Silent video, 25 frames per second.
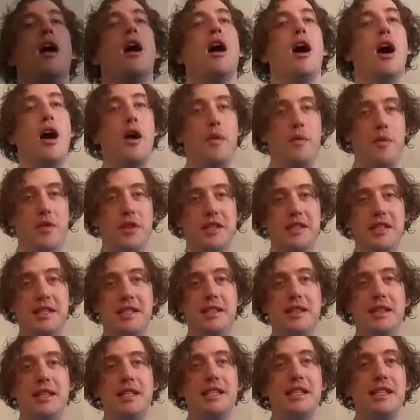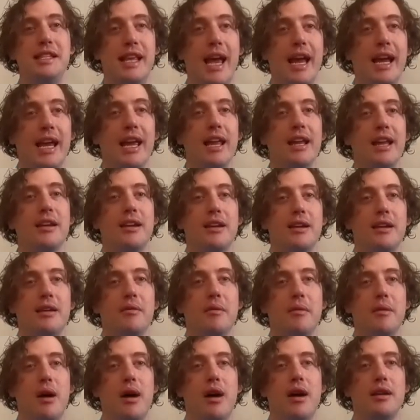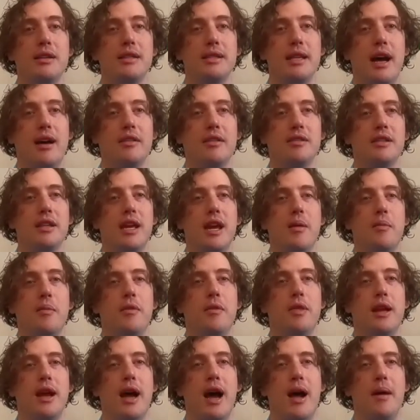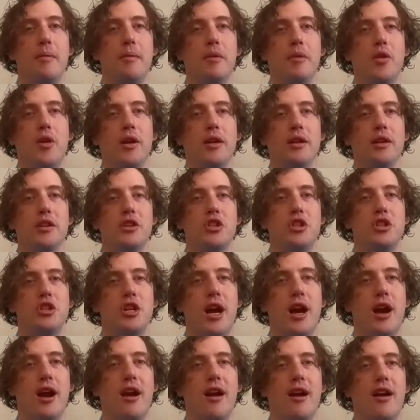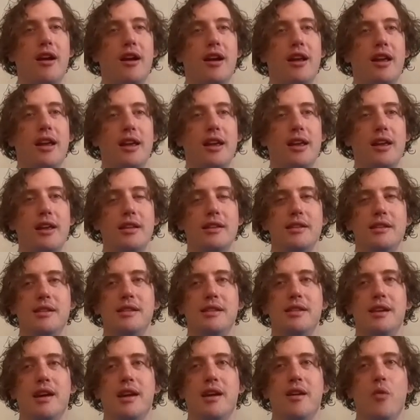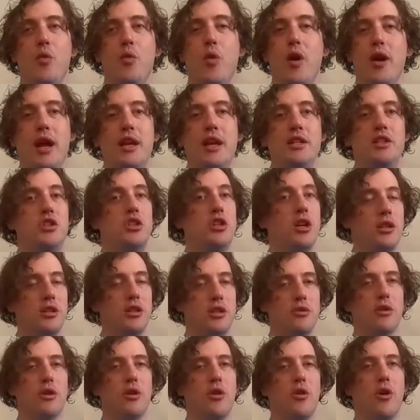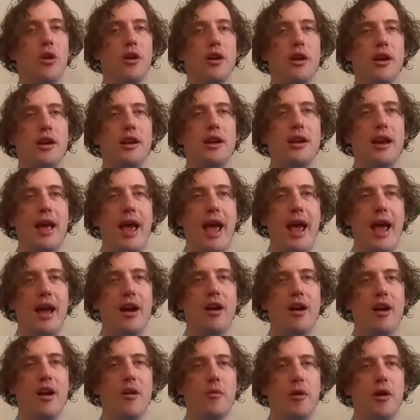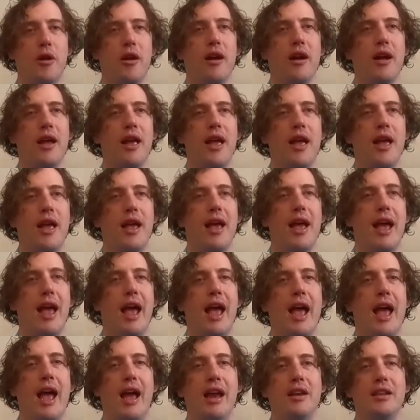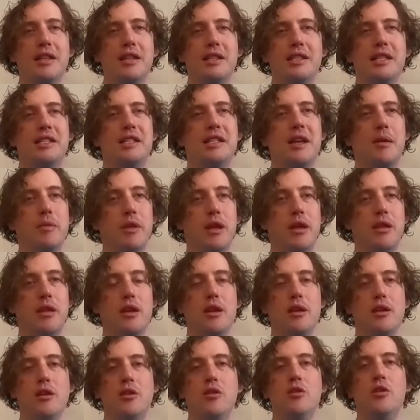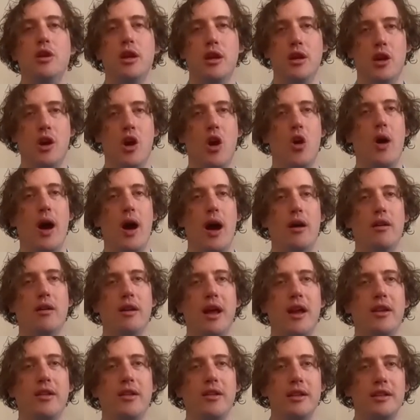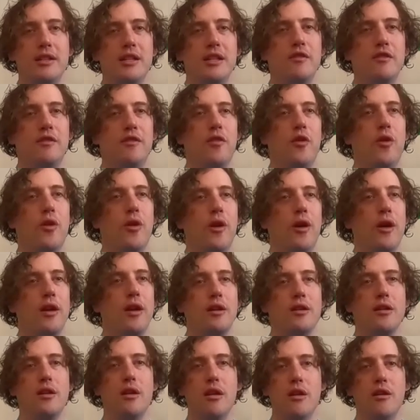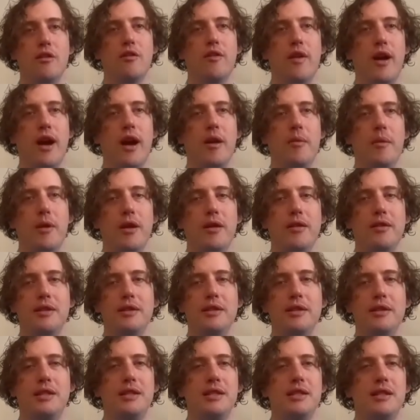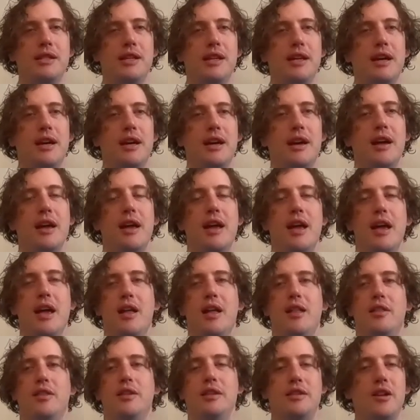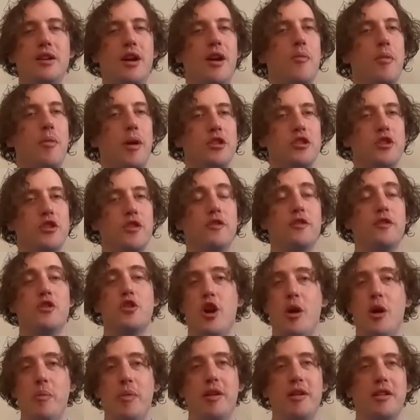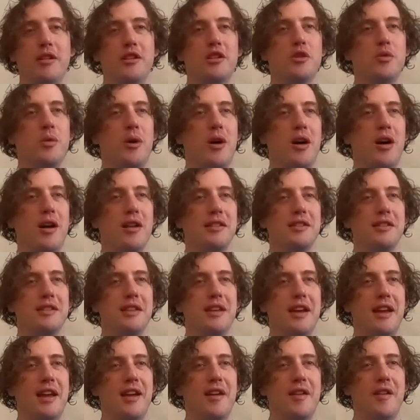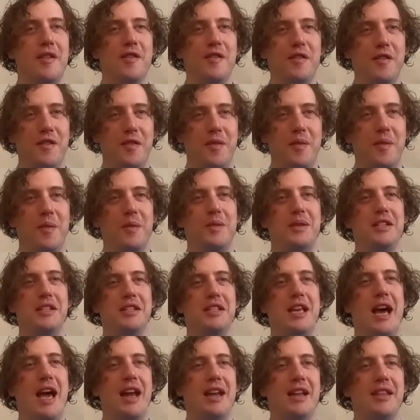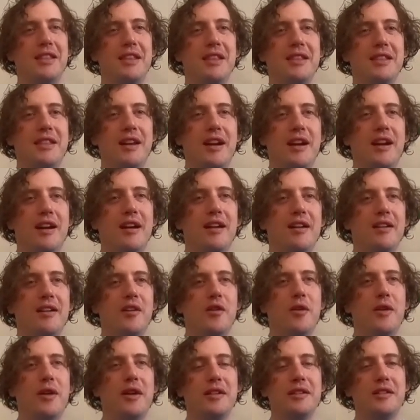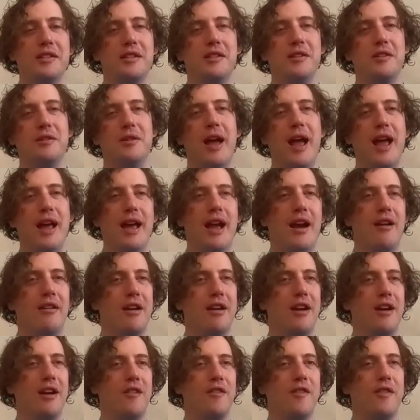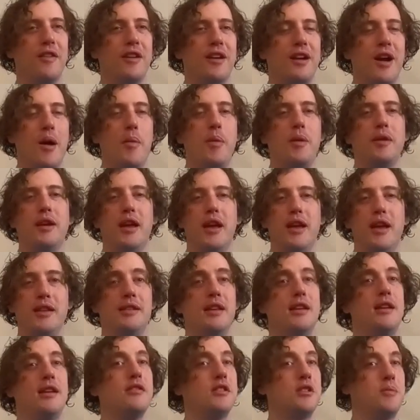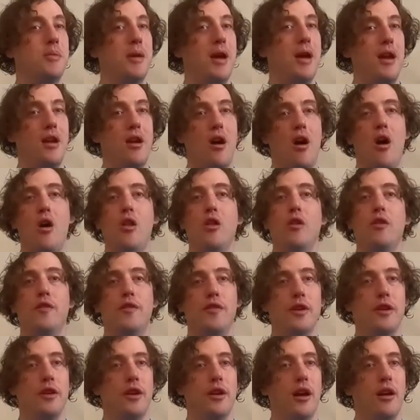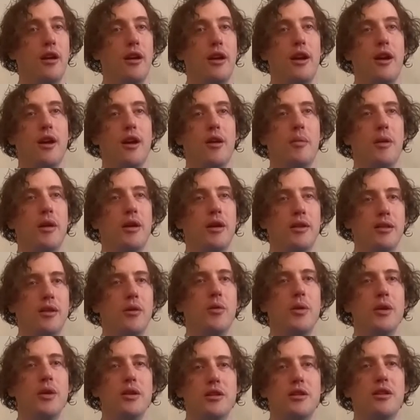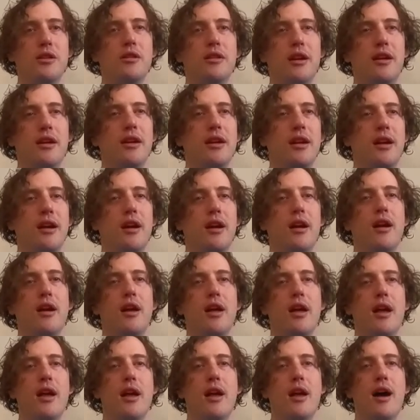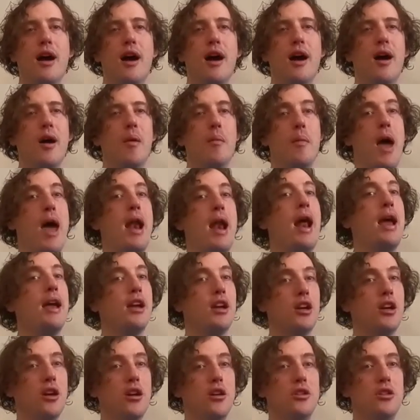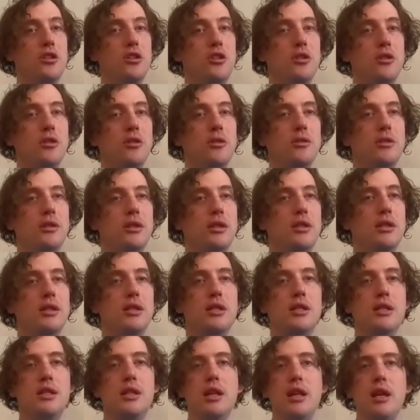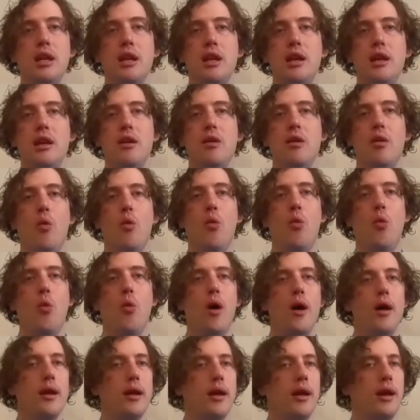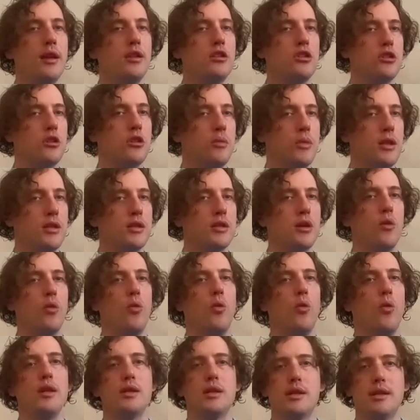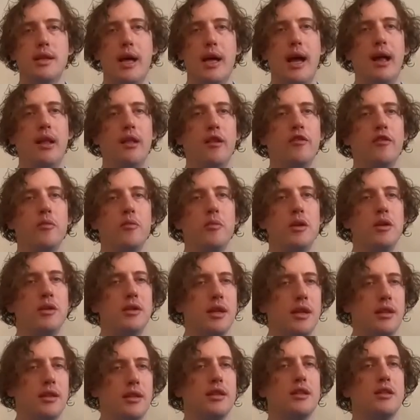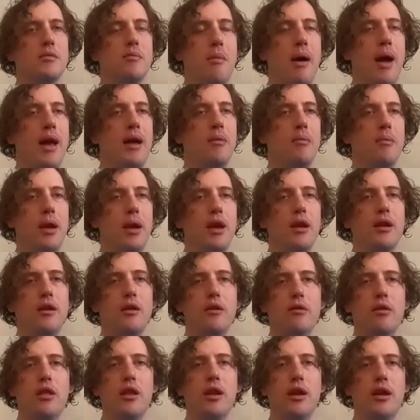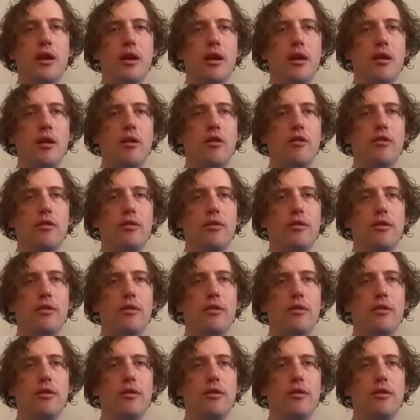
All right, the second soundscape that I'm going to share is one I just recorded in Ann Arbor. And this is something that you can go out and listen for in your environment. These are a bunch of trumpeter swans that have decided that they're going to hang out here for a couple days. They don't spend all of the year here, but in the winter they're here. And I encourage you to see what instruments or what style of music this might make you think of.